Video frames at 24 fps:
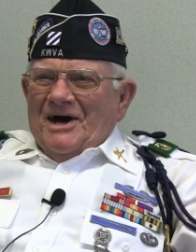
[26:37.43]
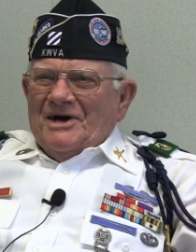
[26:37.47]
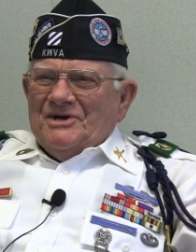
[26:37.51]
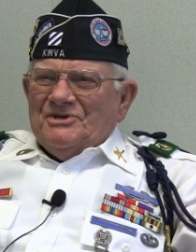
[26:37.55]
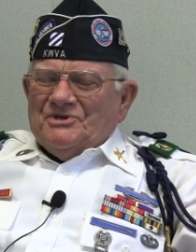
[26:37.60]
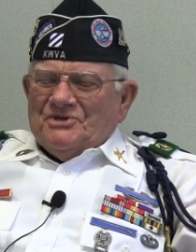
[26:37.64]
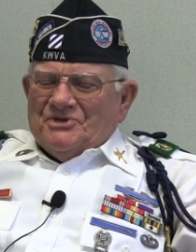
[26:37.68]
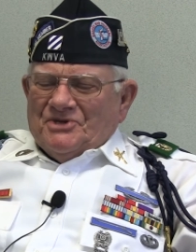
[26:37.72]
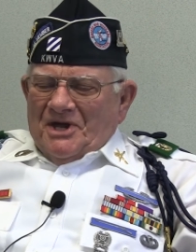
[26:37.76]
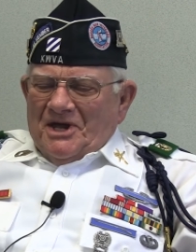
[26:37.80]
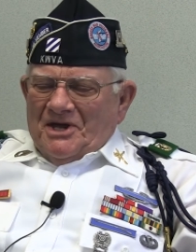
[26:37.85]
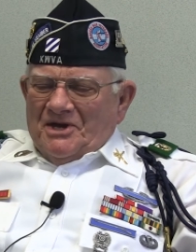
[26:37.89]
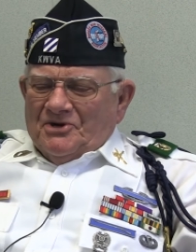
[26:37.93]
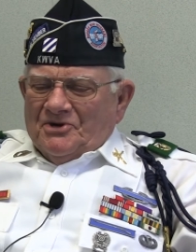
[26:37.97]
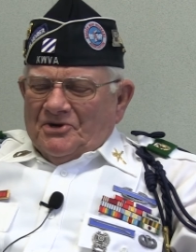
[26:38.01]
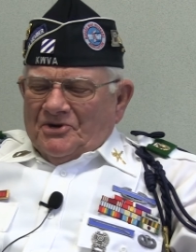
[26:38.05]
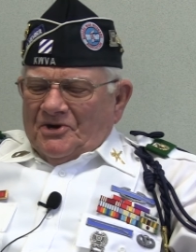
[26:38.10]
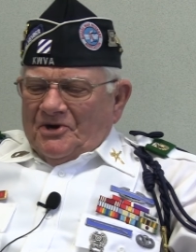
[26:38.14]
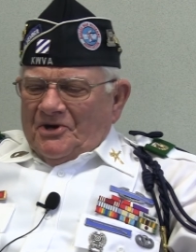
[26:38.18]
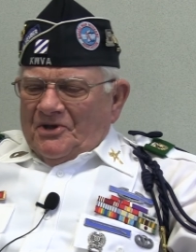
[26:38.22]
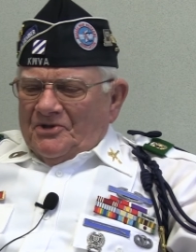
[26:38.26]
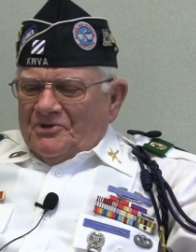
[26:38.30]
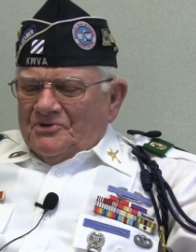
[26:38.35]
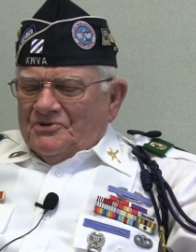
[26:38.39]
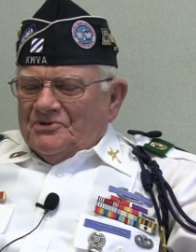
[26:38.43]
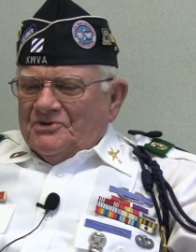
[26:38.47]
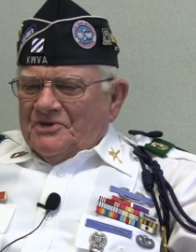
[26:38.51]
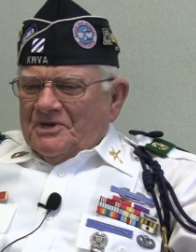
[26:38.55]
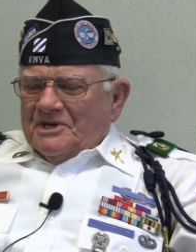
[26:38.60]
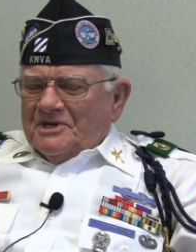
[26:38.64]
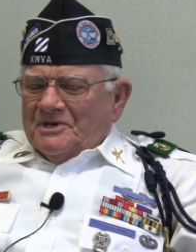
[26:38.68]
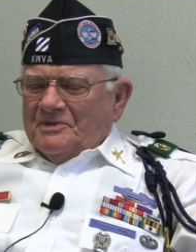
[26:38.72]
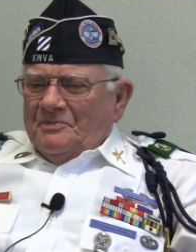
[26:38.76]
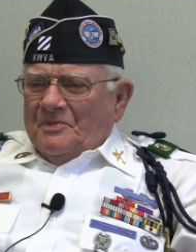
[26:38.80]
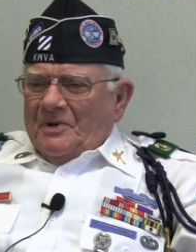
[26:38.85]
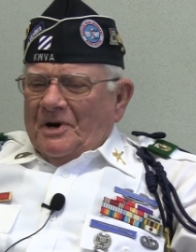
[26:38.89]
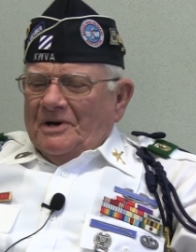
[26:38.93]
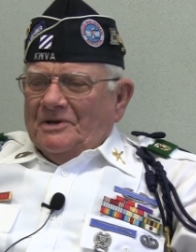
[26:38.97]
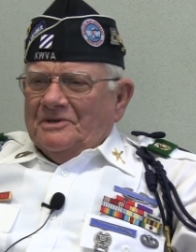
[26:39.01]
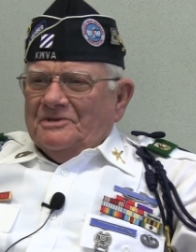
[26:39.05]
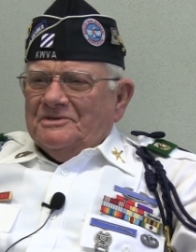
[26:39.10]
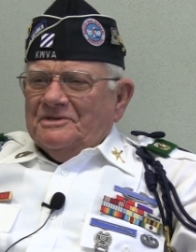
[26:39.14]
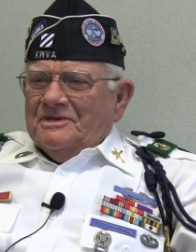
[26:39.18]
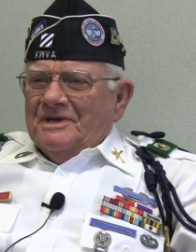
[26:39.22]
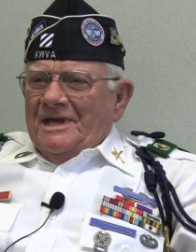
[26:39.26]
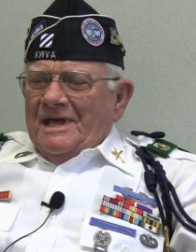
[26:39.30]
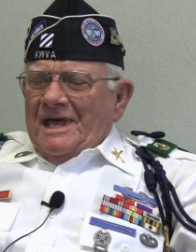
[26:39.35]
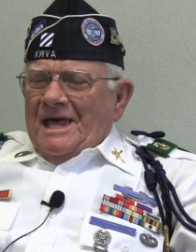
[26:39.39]
I stayed another six
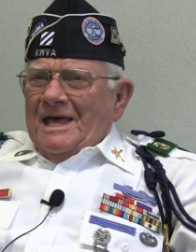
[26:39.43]
months.